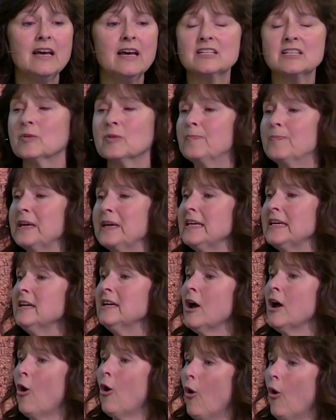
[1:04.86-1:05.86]
to be
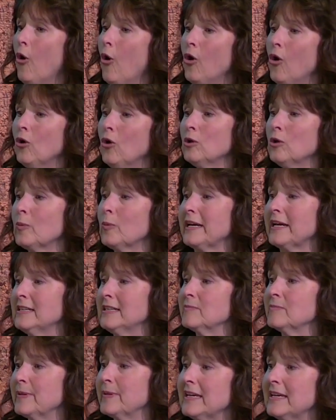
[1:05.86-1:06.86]
all we
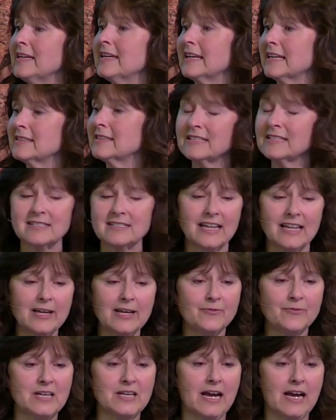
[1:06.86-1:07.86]
can be in this
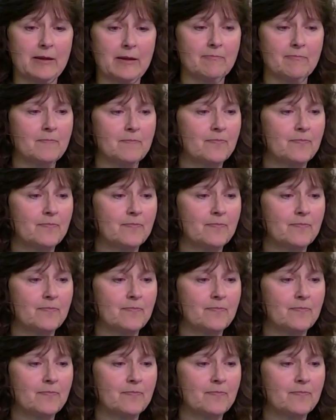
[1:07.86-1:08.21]
lifetime.